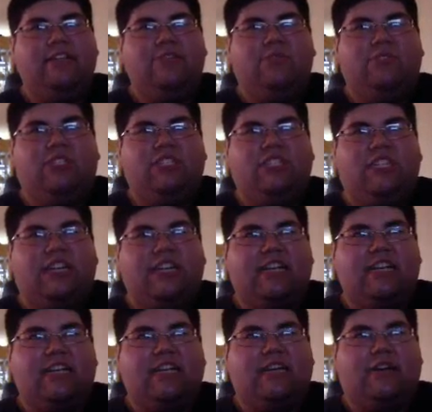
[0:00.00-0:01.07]
Well,
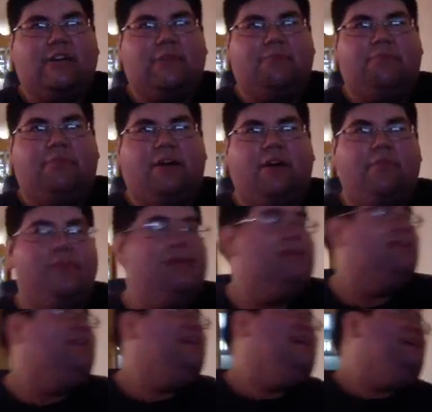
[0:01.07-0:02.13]
sayonara, bub."
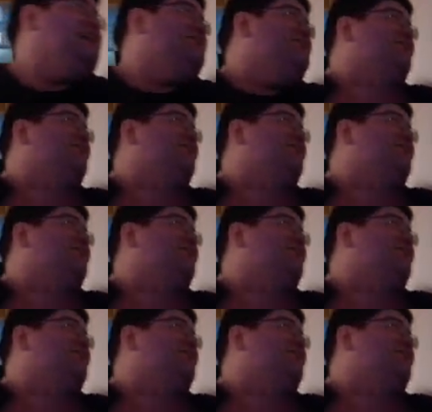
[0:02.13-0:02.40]
And he